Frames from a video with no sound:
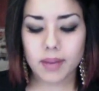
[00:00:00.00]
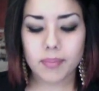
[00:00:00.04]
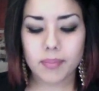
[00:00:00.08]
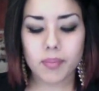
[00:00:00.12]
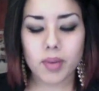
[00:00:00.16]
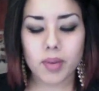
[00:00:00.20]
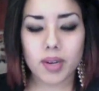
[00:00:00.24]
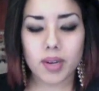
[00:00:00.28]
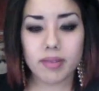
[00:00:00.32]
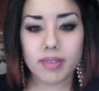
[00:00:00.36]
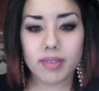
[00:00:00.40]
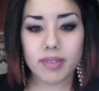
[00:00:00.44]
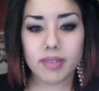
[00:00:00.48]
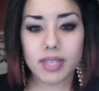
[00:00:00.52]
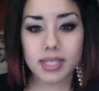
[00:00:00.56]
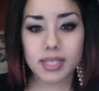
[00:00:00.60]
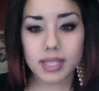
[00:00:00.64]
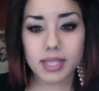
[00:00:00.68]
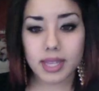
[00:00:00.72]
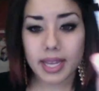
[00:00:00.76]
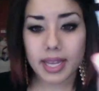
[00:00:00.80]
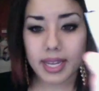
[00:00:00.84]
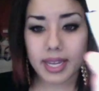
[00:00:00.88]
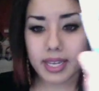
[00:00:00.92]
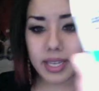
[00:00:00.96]
one of these
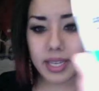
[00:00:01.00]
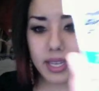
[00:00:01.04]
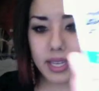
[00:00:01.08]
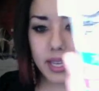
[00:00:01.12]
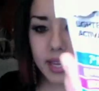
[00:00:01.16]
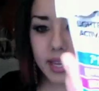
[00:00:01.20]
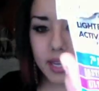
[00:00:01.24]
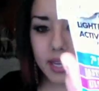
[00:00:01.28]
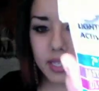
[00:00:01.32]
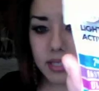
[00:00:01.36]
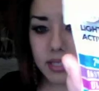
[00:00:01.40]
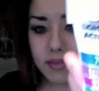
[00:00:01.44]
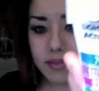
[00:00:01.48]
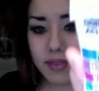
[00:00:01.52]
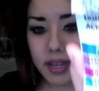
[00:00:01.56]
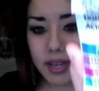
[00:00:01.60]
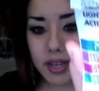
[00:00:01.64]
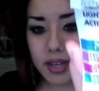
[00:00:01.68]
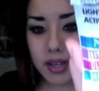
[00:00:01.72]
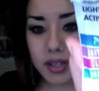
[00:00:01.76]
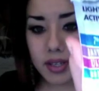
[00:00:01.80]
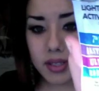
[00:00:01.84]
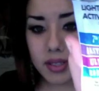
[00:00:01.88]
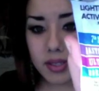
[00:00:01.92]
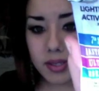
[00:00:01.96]
lightning
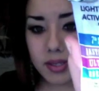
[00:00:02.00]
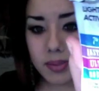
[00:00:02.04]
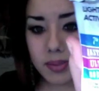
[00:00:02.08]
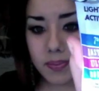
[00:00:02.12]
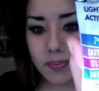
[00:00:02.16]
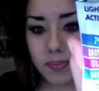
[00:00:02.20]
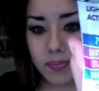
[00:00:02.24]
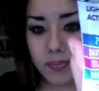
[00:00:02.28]
activators,